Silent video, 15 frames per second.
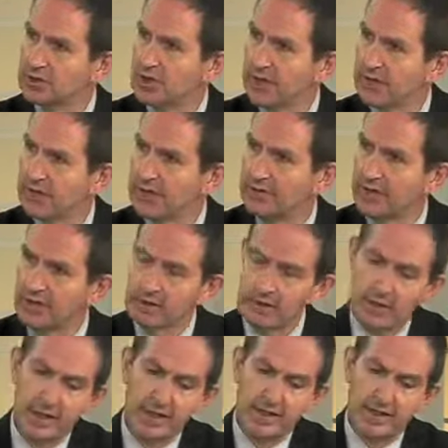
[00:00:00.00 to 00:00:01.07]
that now, and
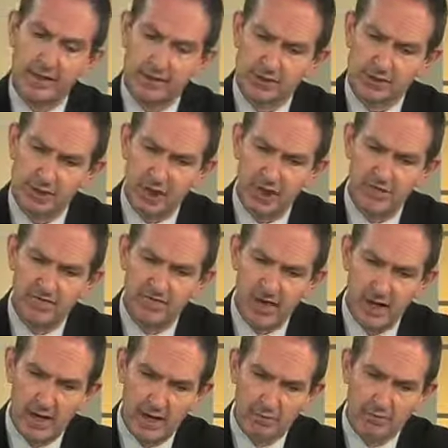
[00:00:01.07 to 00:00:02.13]
that'll save
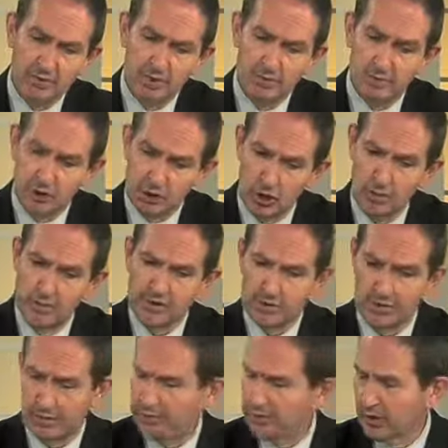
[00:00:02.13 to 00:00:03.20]
some jobs
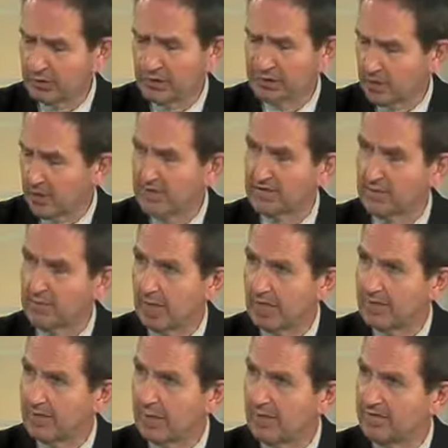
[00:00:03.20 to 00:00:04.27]
and probably save some
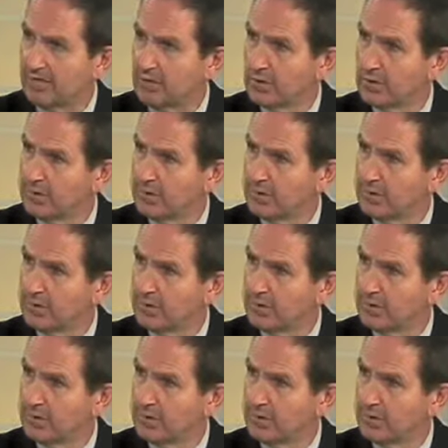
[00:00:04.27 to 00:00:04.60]
money there for them.